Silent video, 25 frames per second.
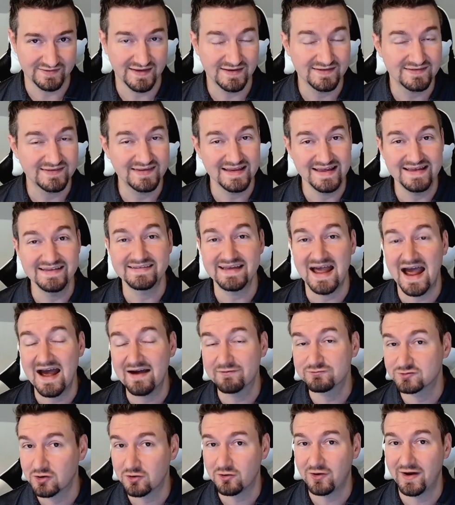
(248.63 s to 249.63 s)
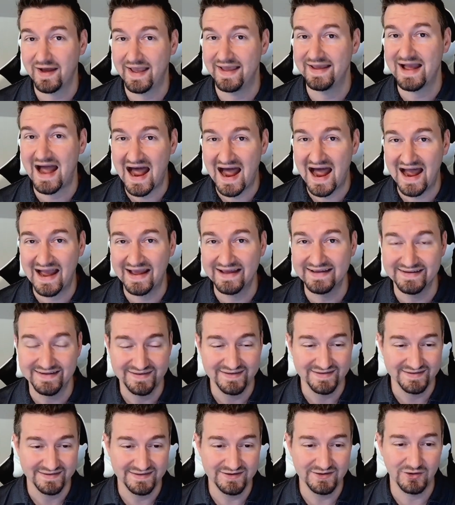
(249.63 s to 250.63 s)
This is, after all, a high
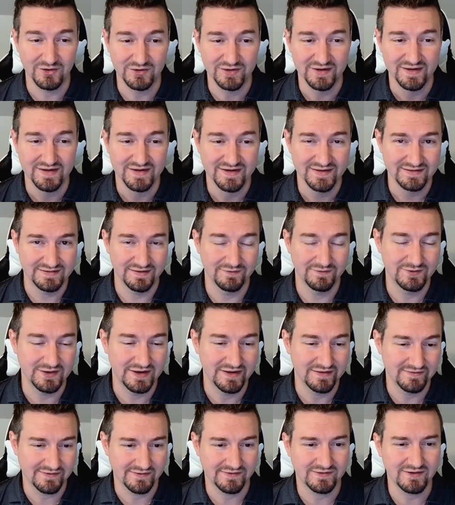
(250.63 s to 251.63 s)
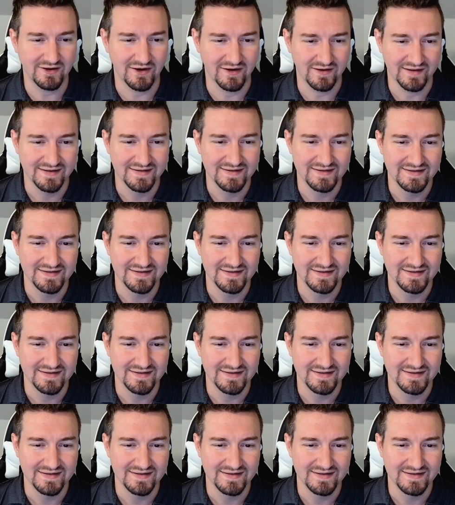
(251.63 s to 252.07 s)
yield dividend stock.